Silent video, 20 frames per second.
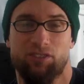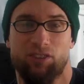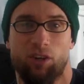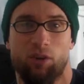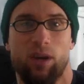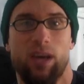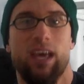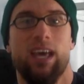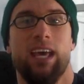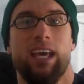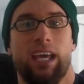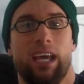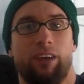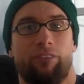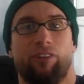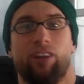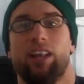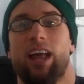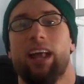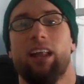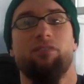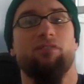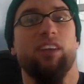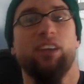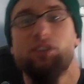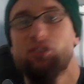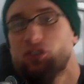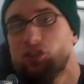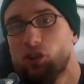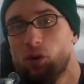So if a lot of
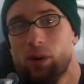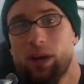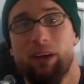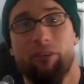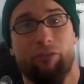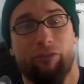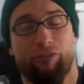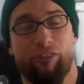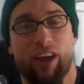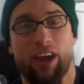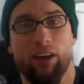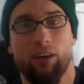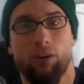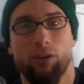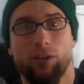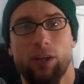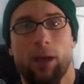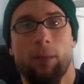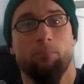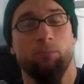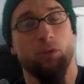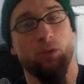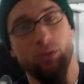things you're doing have failed,